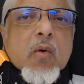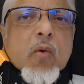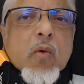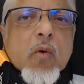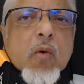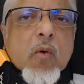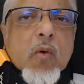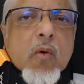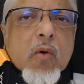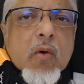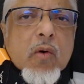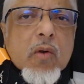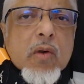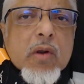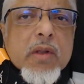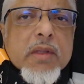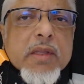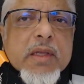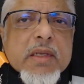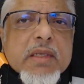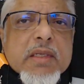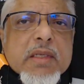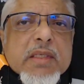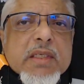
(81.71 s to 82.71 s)
all
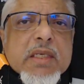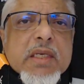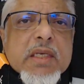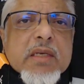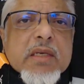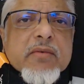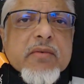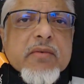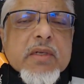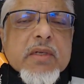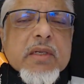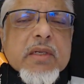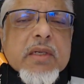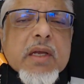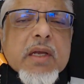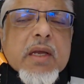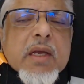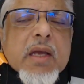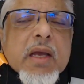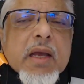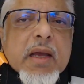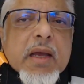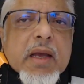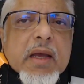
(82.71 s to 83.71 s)
that is evil
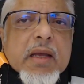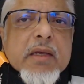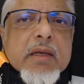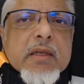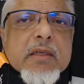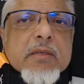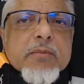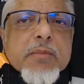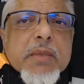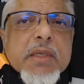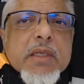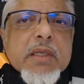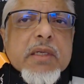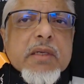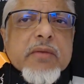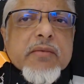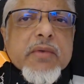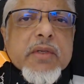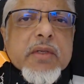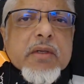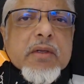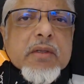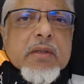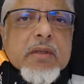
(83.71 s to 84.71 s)
and believe
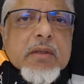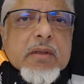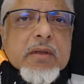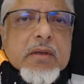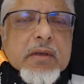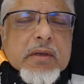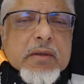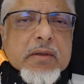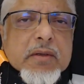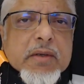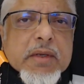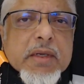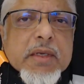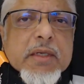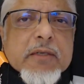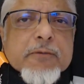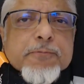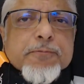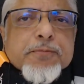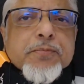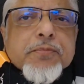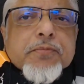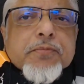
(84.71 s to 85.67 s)
in Allah, right?